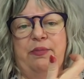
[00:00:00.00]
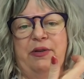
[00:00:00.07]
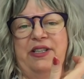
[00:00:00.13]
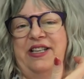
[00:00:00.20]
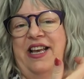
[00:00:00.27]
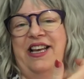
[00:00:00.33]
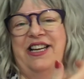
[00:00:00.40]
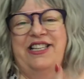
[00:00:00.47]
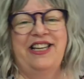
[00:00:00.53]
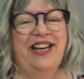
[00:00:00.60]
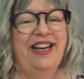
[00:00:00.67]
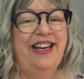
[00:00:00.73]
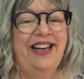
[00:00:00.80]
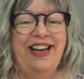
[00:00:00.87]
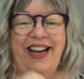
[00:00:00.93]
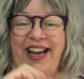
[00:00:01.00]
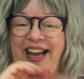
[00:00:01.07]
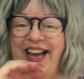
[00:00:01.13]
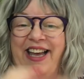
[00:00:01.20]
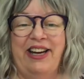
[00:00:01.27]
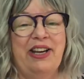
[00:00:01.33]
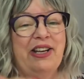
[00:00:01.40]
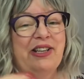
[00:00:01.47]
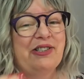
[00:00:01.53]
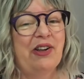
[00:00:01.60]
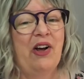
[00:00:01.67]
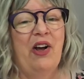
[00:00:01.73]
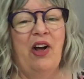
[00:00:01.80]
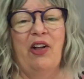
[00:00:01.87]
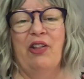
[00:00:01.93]
position, it is
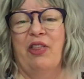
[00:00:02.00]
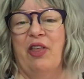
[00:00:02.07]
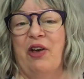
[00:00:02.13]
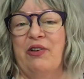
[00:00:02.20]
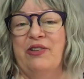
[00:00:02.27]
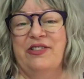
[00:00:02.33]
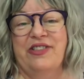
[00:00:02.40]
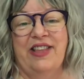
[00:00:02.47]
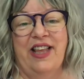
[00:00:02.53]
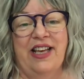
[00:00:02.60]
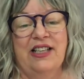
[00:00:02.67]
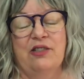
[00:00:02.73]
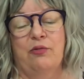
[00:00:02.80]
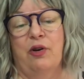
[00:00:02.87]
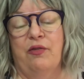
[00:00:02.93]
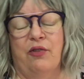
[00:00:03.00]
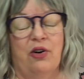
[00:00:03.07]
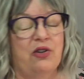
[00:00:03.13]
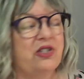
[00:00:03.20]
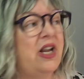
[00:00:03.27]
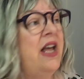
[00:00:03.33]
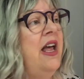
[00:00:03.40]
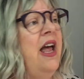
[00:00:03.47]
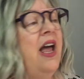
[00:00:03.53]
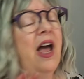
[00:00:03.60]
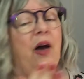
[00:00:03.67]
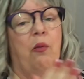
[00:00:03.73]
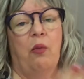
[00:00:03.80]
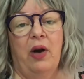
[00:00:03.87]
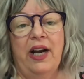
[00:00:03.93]
all those things reversed.
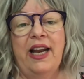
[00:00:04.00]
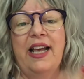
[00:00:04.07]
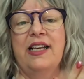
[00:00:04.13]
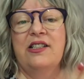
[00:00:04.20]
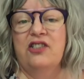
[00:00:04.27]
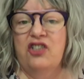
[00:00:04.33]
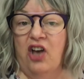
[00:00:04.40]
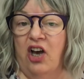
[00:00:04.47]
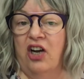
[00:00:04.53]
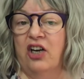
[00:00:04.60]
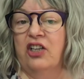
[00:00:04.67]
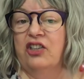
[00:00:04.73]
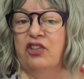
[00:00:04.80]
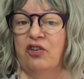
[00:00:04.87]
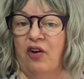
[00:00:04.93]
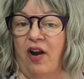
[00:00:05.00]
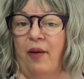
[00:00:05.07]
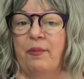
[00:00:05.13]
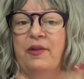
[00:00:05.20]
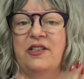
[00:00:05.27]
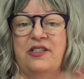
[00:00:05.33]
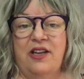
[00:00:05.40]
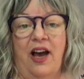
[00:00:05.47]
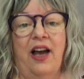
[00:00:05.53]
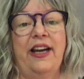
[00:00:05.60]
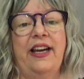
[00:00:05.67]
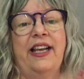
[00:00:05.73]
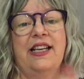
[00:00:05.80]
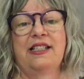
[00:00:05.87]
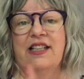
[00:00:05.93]
And what has Donald Trump done
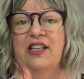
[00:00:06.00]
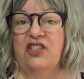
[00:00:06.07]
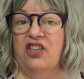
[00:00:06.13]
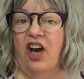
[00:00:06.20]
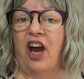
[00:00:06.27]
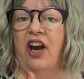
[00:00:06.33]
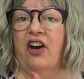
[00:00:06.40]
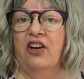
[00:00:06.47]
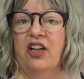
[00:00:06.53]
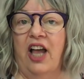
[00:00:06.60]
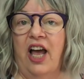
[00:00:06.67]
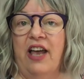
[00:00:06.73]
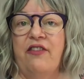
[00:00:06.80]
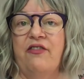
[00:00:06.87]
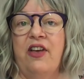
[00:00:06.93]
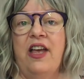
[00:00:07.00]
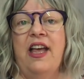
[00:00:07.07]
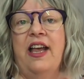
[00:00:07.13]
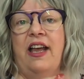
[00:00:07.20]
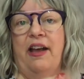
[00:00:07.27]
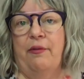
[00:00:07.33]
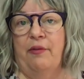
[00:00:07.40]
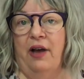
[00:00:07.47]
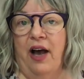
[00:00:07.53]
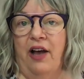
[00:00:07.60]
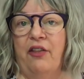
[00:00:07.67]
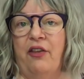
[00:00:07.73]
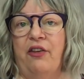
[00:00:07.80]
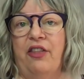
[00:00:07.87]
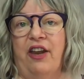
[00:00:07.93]
his entire life
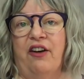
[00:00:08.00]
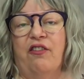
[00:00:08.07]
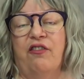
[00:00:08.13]
other than